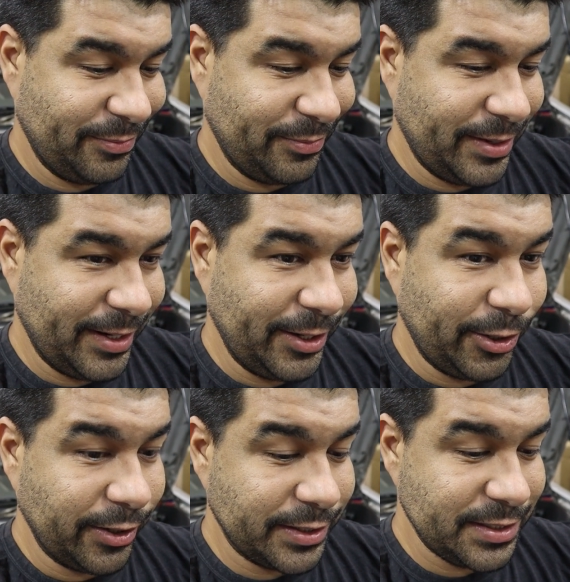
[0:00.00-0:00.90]
My
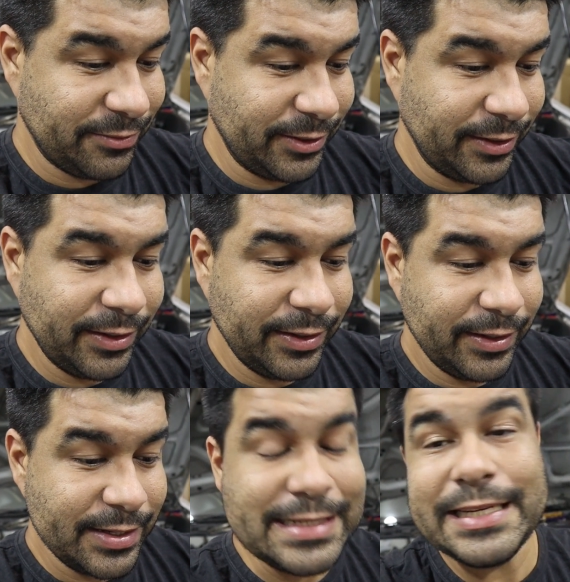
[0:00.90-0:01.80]
RX-7
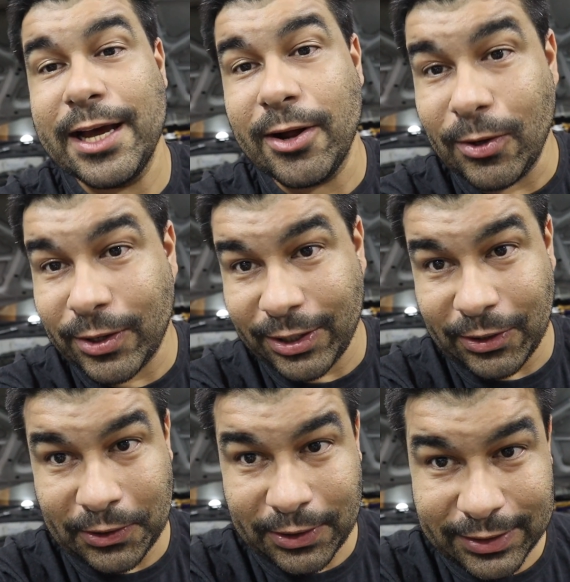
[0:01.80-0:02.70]
is now looking
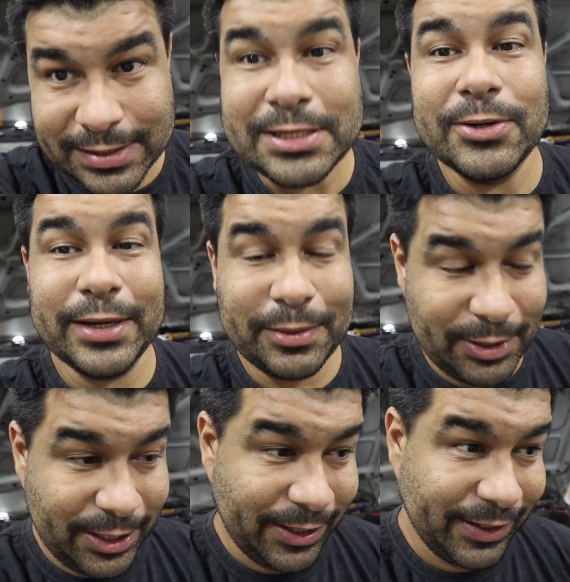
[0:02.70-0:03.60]
good. It's looking
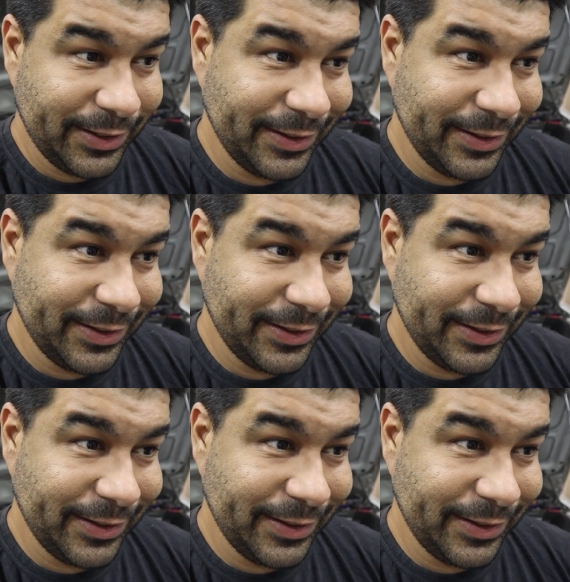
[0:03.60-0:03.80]
better.